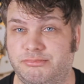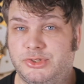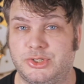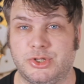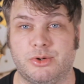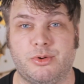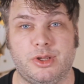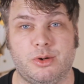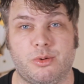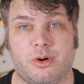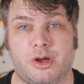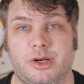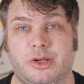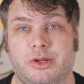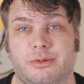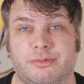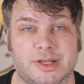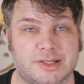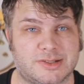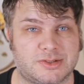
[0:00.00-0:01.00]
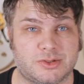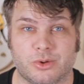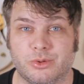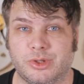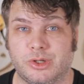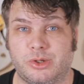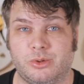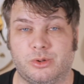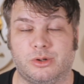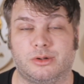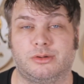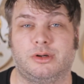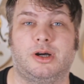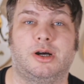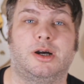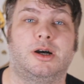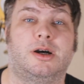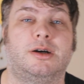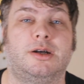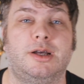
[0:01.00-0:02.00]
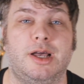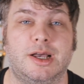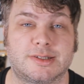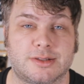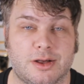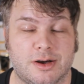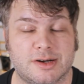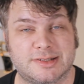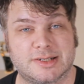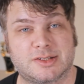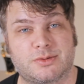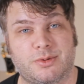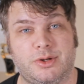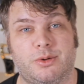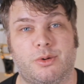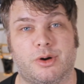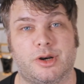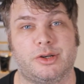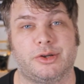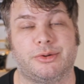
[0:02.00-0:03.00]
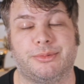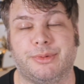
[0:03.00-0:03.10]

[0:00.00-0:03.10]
Do what you want to do. That's totally cool, as long as that's what you want to do.